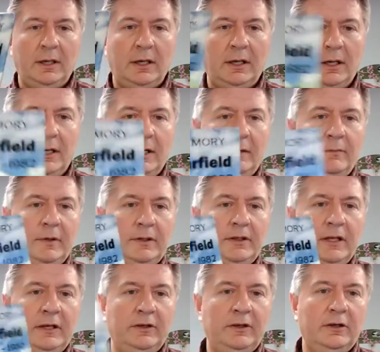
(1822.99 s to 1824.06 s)
But
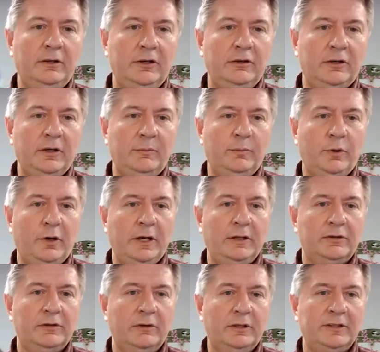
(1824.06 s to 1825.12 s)
then you can put
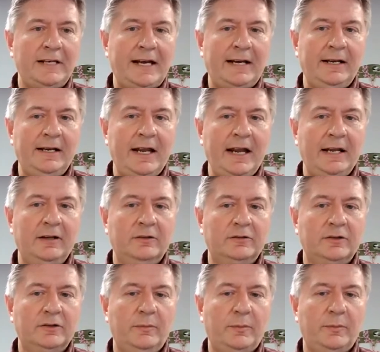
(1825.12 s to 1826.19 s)
it so it's at an angle
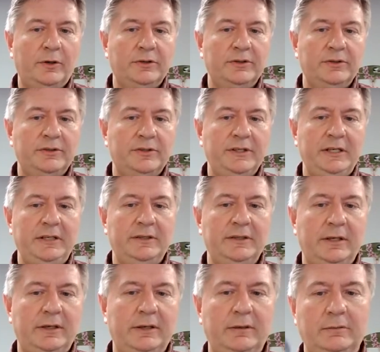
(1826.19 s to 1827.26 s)
so the person sees it.